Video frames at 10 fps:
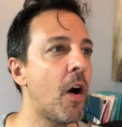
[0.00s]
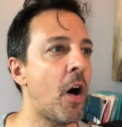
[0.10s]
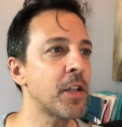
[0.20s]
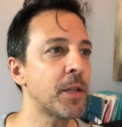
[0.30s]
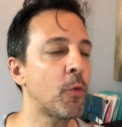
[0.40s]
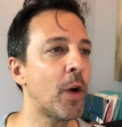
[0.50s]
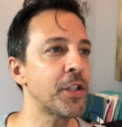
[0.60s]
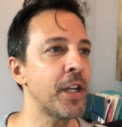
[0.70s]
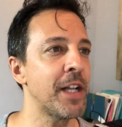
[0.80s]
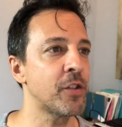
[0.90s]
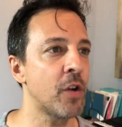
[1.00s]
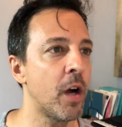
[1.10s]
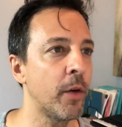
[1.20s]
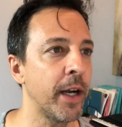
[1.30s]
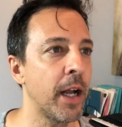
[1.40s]
awesome question on
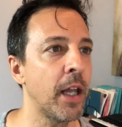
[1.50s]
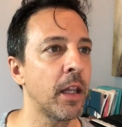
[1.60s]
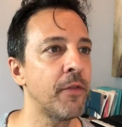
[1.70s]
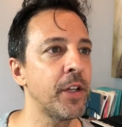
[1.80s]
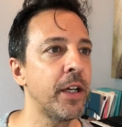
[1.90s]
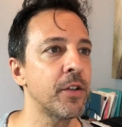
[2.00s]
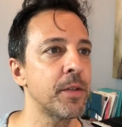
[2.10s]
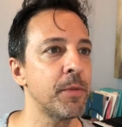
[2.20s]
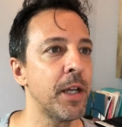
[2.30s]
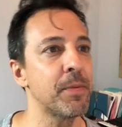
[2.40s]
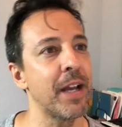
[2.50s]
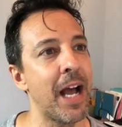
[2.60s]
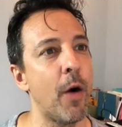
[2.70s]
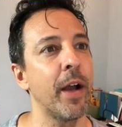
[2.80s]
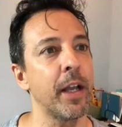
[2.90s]
songwriting. I'd love to hear some tips on
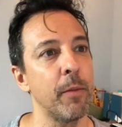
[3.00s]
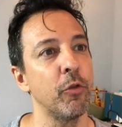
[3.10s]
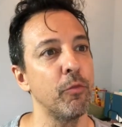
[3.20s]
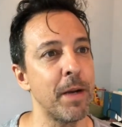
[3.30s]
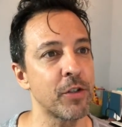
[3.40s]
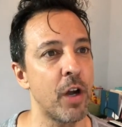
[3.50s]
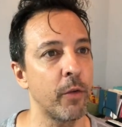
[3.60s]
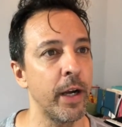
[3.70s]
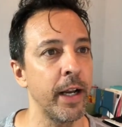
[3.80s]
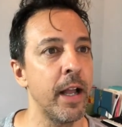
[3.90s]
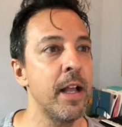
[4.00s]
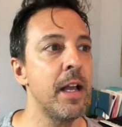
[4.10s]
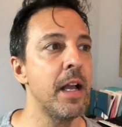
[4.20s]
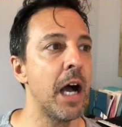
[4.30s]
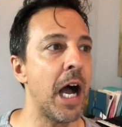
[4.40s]
how I can improve my songwriting.
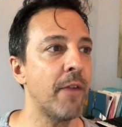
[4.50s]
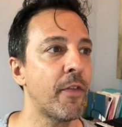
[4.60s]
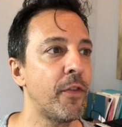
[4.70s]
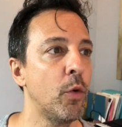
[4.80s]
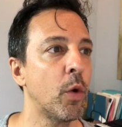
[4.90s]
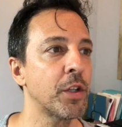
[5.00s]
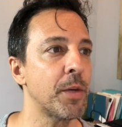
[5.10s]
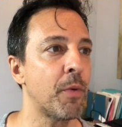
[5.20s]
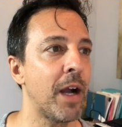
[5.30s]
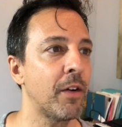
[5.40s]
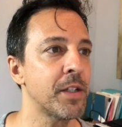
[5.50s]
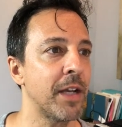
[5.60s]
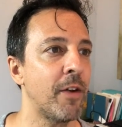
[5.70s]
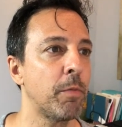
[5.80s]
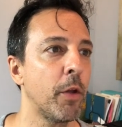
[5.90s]
I have a few works in progress
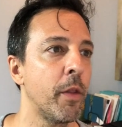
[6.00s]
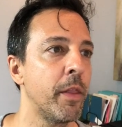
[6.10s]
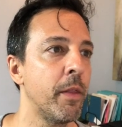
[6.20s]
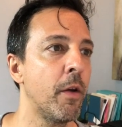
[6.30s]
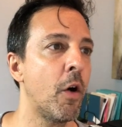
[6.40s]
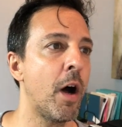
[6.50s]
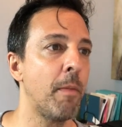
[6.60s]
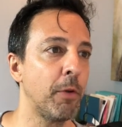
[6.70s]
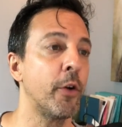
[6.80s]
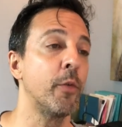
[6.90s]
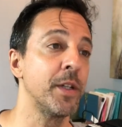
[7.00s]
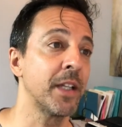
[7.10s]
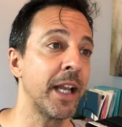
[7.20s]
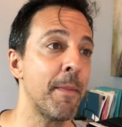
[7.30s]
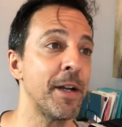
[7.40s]
I've uploaded
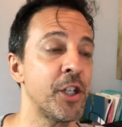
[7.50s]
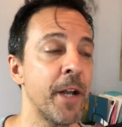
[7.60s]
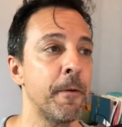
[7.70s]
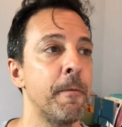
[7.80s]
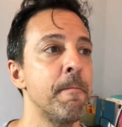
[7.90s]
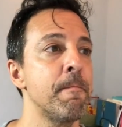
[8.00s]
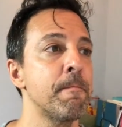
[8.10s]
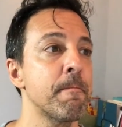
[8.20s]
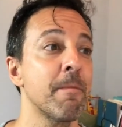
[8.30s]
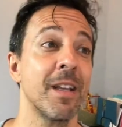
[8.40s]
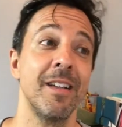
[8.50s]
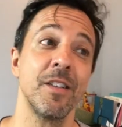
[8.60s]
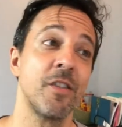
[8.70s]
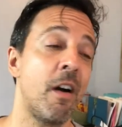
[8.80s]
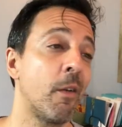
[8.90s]
recently on my channel.
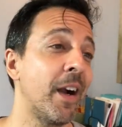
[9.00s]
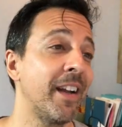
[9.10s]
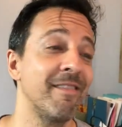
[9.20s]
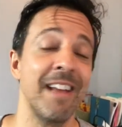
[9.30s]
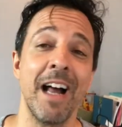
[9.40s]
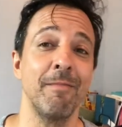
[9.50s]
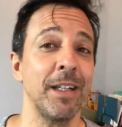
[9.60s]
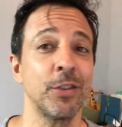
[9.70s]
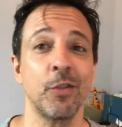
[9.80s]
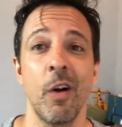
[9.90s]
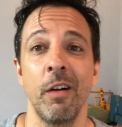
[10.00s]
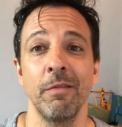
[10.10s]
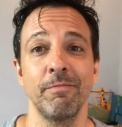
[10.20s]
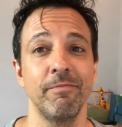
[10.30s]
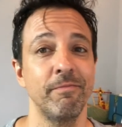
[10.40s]
Songwriting, not my strong